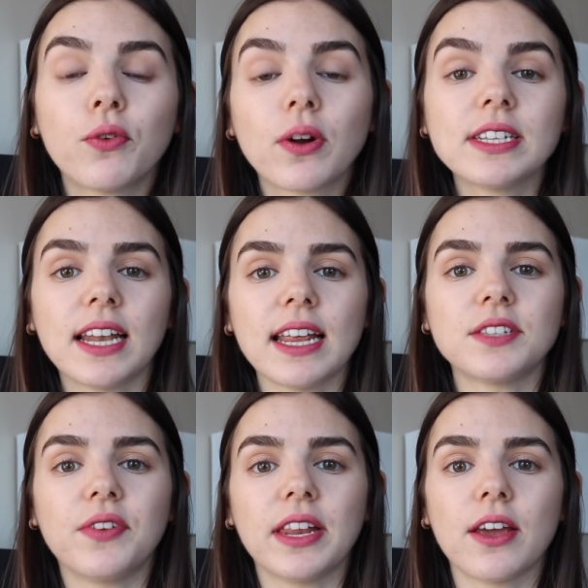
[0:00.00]
For today's
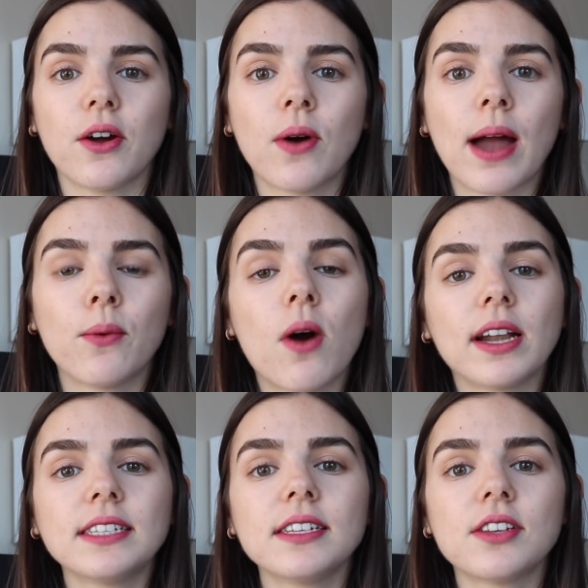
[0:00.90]
video, I
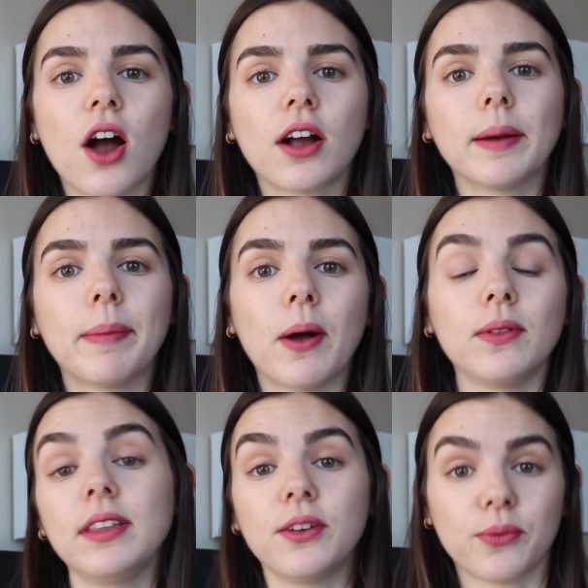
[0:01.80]
wanted to talk
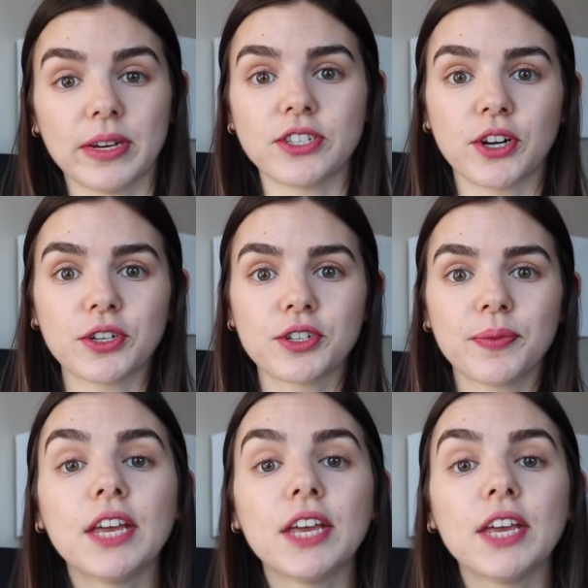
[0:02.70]
about legal research.